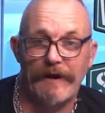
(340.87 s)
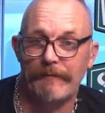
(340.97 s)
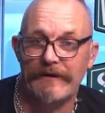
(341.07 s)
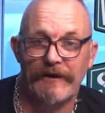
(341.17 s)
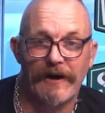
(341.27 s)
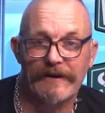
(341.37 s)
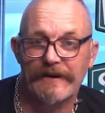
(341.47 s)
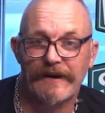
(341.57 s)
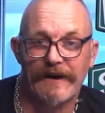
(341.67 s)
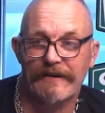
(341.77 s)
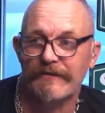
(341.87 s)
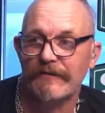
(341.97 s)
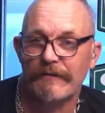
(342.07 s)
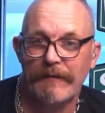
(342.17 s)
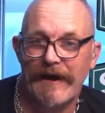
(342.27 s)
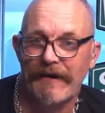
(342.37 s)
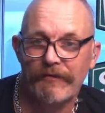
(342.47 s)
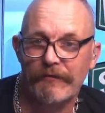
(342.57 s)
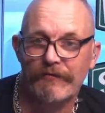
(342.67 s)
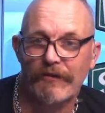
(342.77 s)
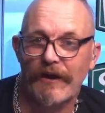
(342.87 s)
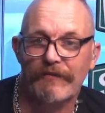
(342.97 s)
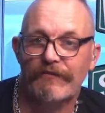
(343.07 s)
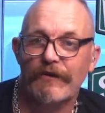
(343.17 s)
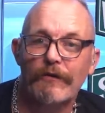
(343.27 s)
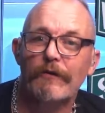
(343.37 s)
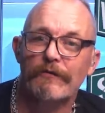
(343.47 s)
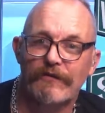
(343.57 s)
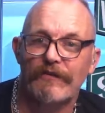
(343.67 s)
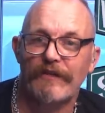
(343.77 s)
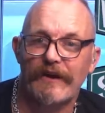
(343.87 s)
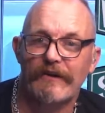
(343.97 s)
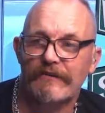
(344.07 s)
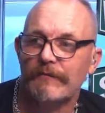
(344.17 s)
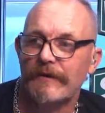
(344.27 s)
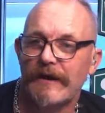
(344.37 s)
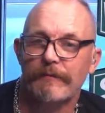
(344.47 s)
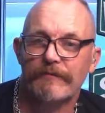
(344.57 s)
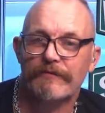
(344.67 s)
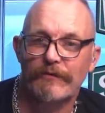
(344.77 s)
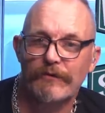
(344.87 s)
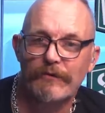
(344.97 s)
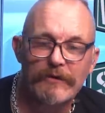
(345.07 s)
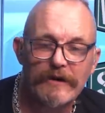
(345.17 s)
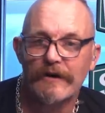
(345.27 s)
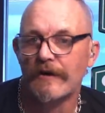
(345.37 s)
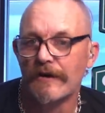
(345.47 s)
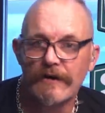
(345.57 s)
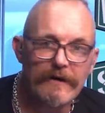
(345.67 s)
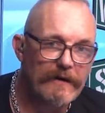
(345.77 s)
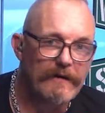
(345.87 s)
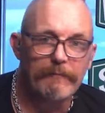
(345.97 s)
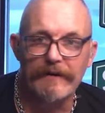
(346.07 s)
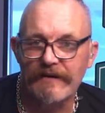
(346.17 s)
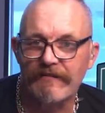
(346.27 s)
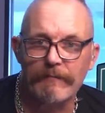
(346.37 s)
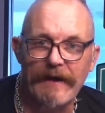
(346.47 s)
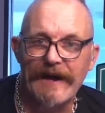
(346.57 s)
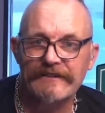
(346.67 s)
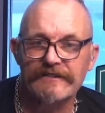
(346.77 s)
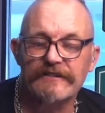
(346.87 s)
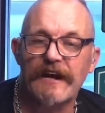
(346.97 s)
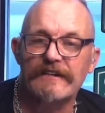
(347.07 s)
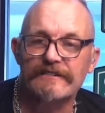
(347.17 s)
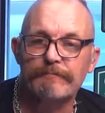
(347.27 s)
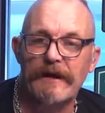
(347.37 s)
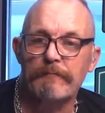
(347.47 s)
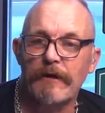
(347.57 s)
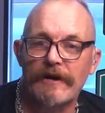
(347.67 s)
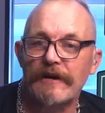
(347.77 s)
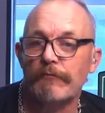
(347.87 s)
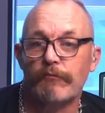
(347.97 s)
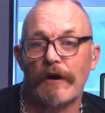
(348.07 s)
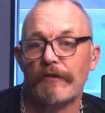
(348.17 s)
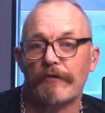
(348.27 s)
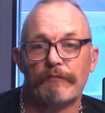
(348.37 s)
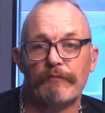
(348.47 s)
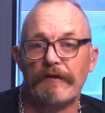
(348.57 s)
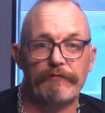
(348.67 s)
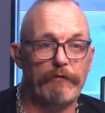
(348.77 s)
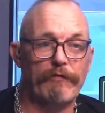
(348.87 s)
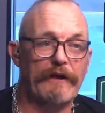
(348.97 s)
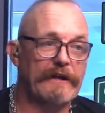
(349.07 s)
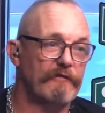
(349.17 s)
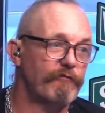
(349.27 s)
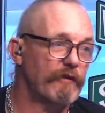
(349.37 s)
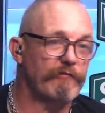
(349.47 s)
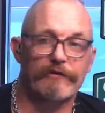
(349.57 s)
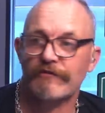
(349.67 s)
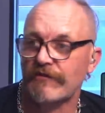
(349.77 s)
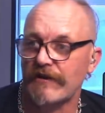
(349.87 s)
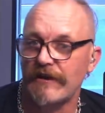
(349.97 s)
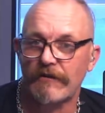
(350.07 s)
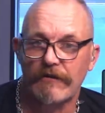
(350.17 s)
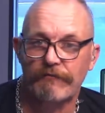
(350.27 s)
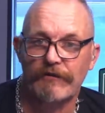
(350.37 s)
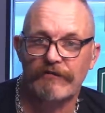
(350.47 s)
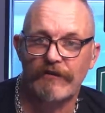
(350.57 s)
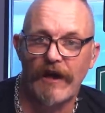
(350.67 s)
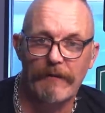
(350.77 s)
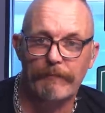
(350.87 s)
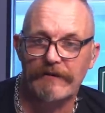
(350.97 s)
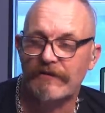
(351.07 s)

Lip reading: I mean, hockey guy can do the math. There's a lot of zeros in there to be able to mix and match and spend money, whether zero. If you think it's frivolously or if it's not.